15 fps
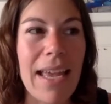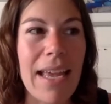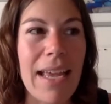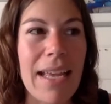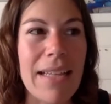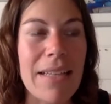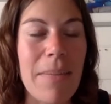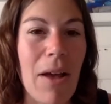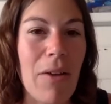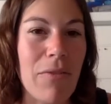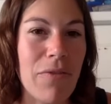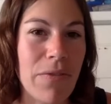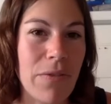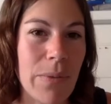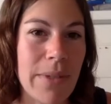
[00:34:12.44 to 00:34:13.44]
it's about
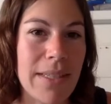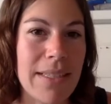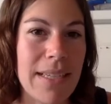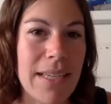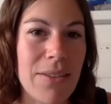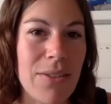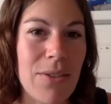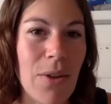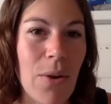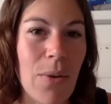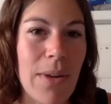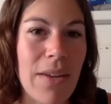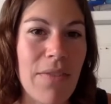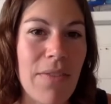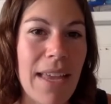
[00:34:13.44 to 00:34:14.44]
fluency. So
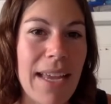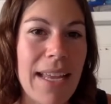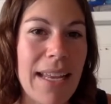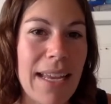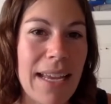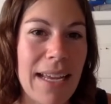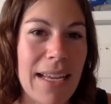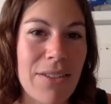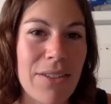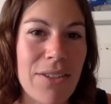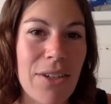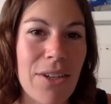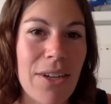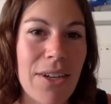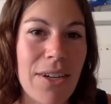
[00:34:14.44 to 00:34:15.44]
if they can
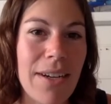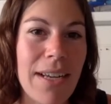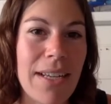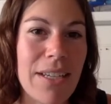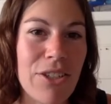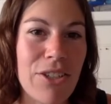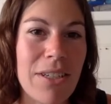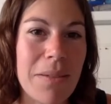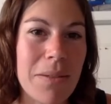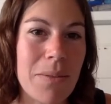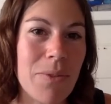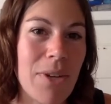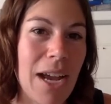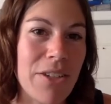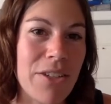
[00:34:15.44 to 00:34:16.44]
answer addition and
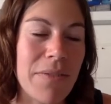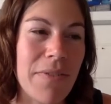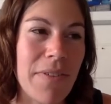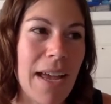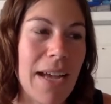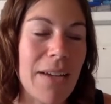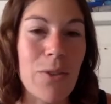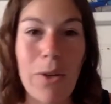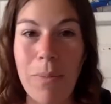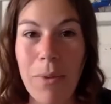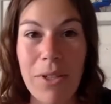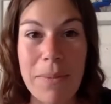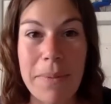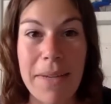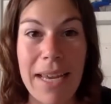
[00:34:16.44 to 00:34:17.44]
subtraction facts or
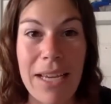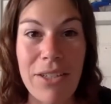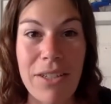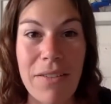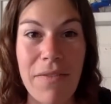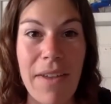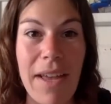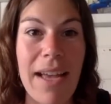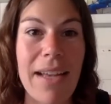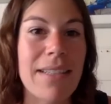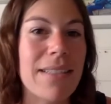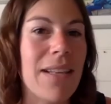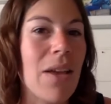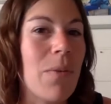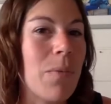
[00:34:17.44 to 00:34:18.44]
multiplication
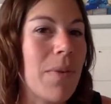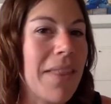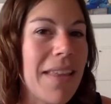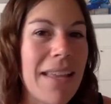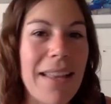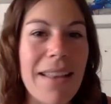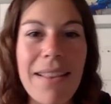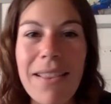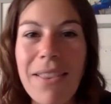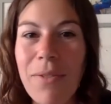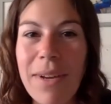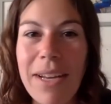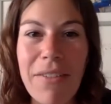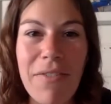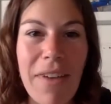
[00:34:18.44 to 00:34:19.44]
facts within
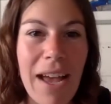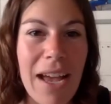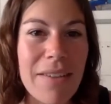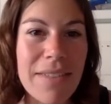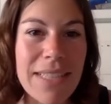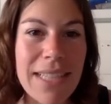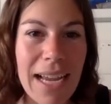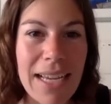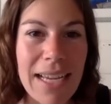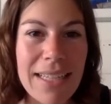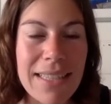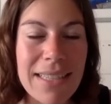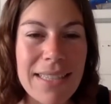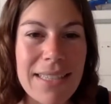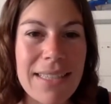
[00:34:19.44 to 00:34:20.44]
three to five
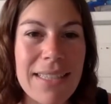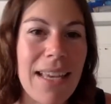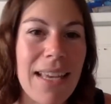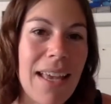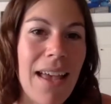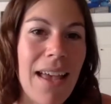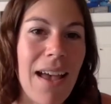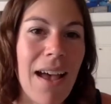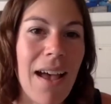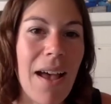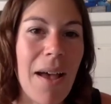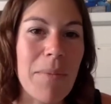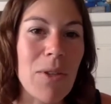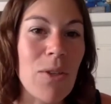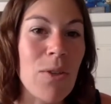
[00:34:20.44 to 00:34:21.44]
seconds
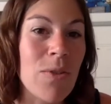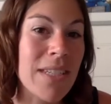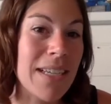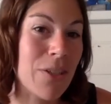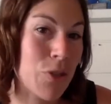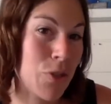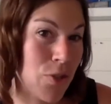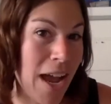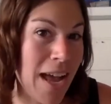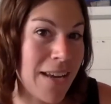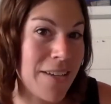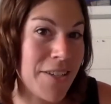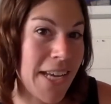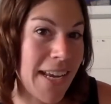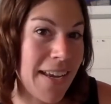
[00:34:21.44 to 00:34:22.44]
um, using a
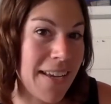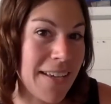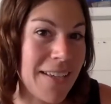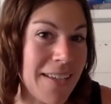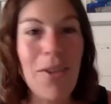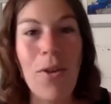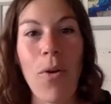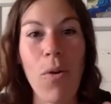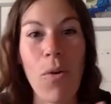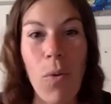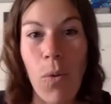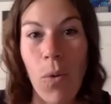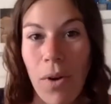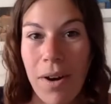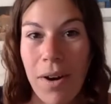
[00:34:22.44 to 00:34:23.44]
strategy
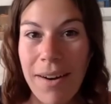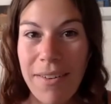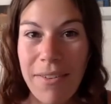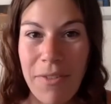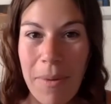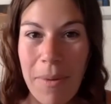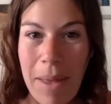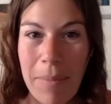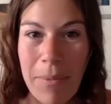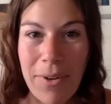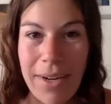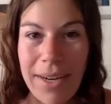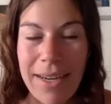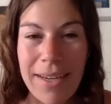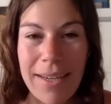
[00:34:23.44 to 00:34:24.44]
or from
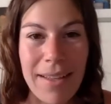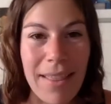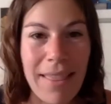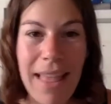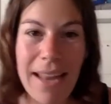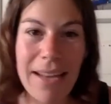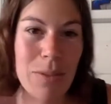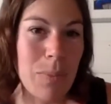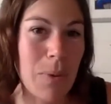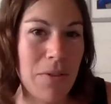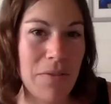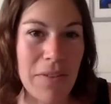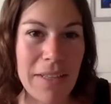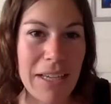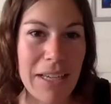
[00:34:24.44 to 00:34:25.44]
memory, that is
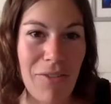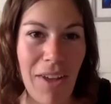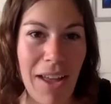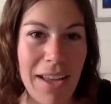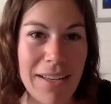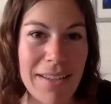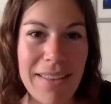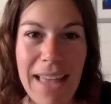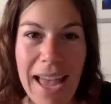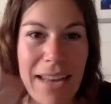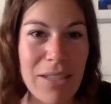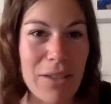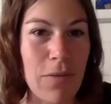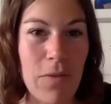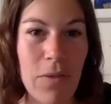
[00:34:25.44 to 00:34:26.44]
perfectly fine. That
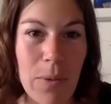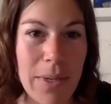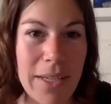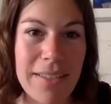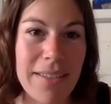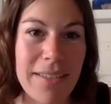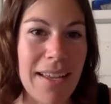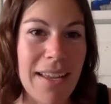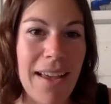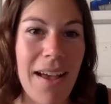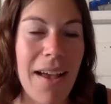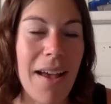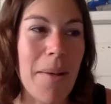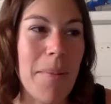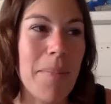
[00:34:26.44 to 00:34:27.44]
is fluent.
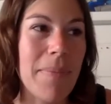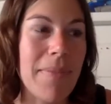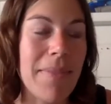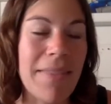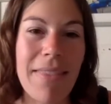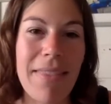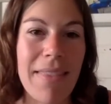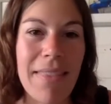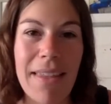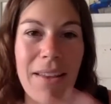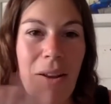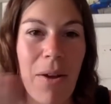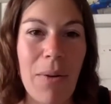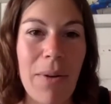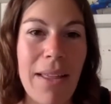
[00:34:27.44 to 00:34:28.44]
Um, you
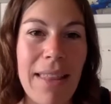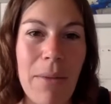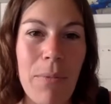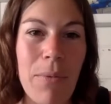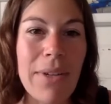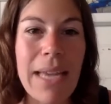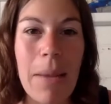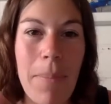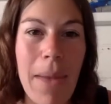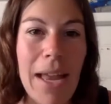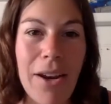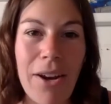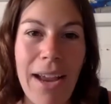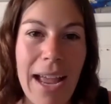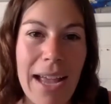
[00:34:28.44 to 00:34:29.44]
know, and they will get
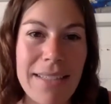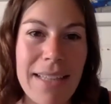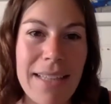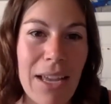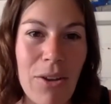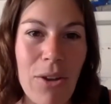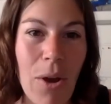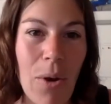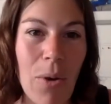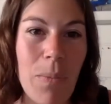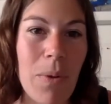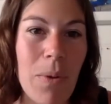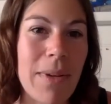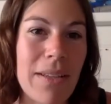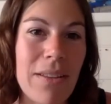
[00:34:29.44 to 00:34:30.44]
better as they go,
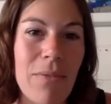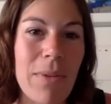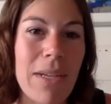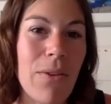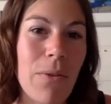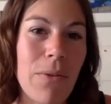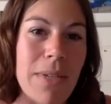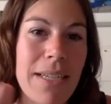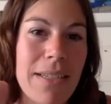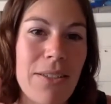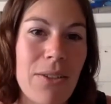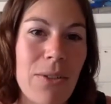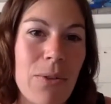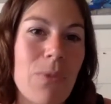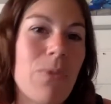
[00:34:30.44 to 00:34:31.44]
but we, we don't need
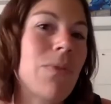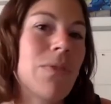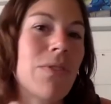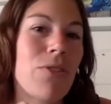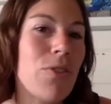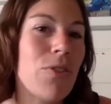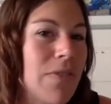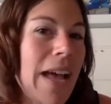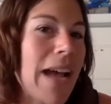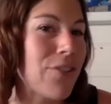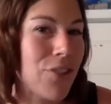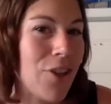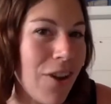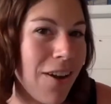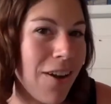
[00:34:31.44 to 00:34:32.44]
to do
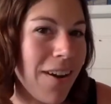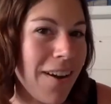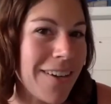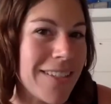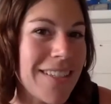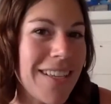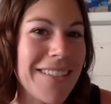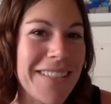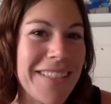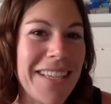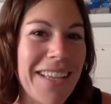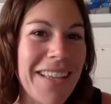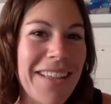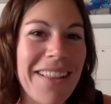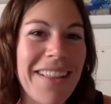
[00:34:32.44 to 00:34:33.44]
flashcards
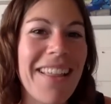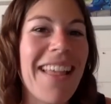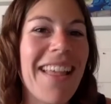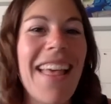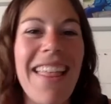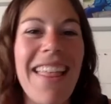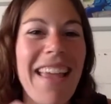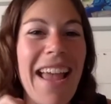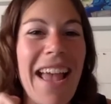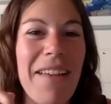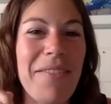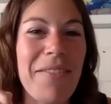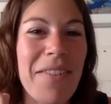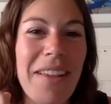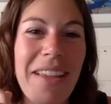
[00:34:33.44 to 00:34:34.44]
until they
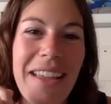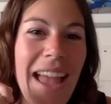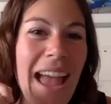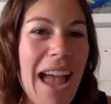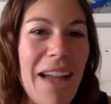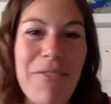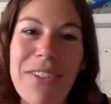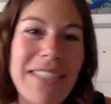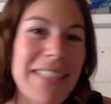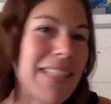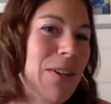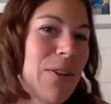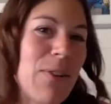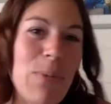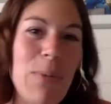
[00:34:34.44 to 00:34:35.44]
have every
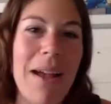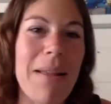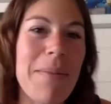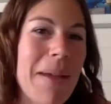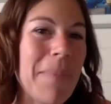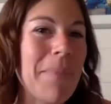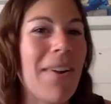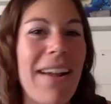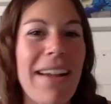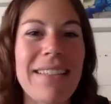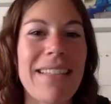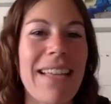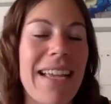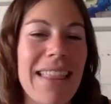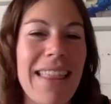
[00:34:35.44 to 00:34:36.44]
single one
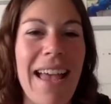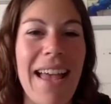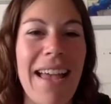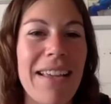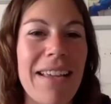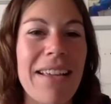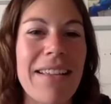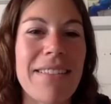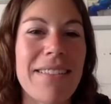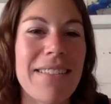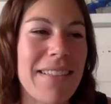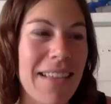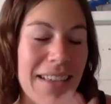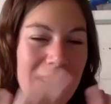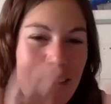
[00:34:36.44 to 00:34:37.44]
memorized like that. It's
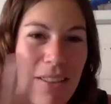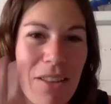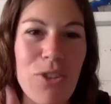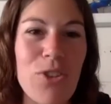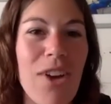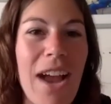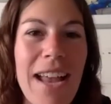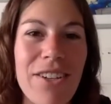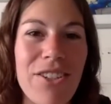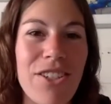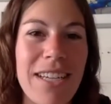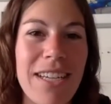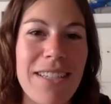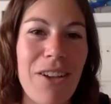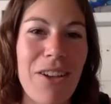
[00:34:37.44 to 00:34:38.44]
the
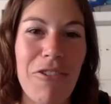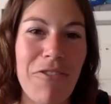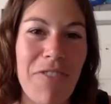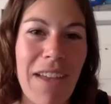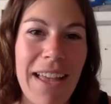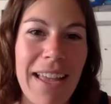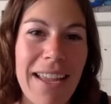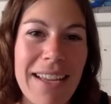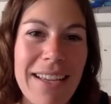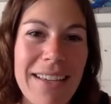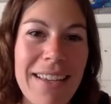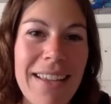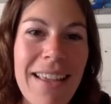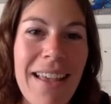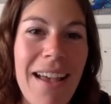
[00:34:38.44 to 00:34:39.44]
strategies are
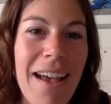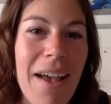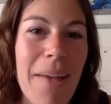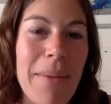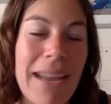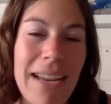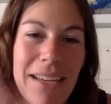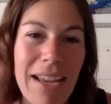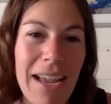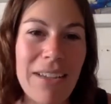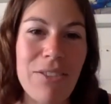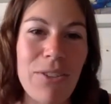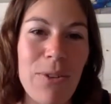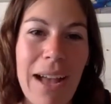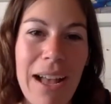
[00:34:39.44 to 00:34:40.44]
fine. Um, and I, I
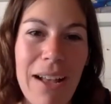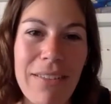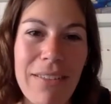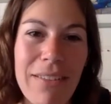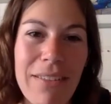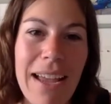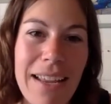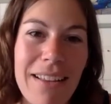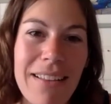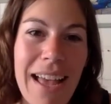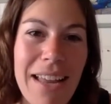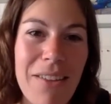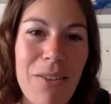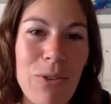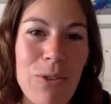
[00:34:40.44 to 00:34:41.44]
do outline a lot
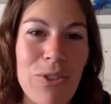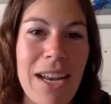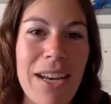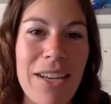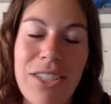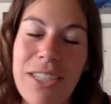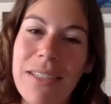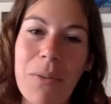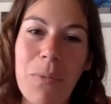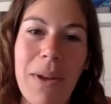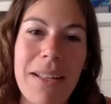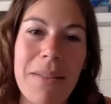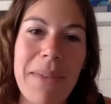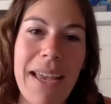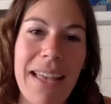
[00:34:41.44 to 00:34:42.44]
of those strategies in
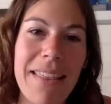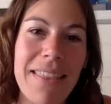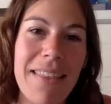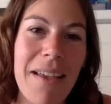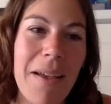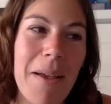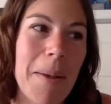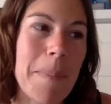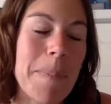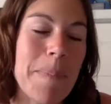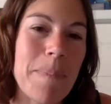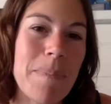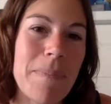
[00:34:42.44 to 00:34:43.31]
wild math, um,